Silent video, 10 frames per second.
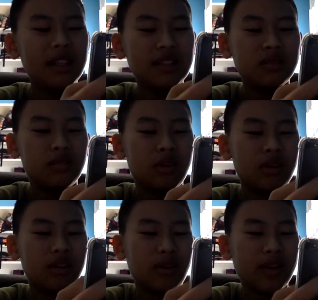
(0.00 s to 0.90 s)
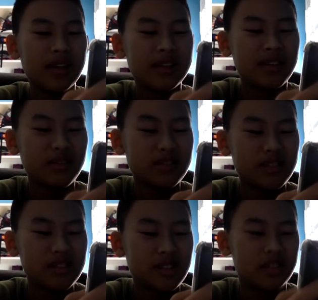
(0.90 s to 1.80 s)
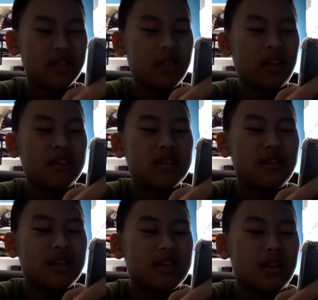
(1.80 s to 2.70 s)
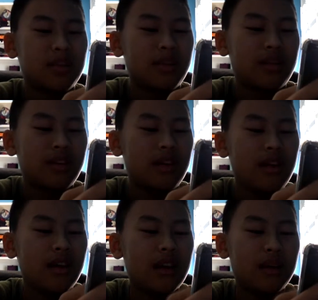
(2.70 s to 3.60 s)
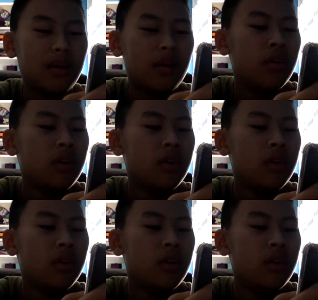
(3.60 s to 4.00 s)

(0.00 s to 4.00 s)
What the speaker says: or located services and settings as applicable